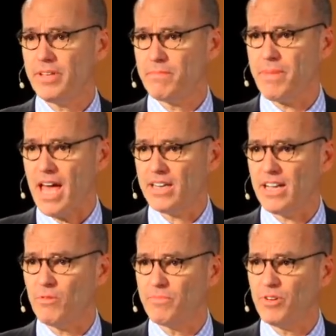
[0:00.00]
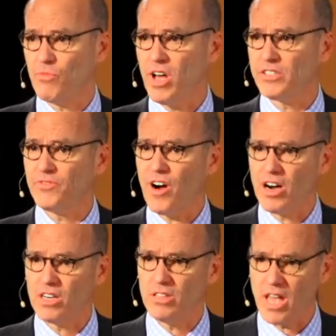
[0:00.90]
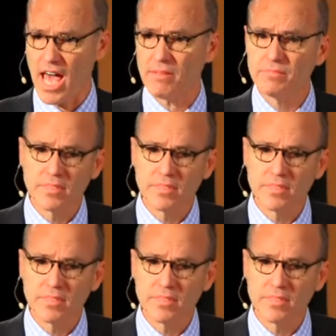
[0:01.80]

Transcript: big banks, I would put Wells Fargo in that.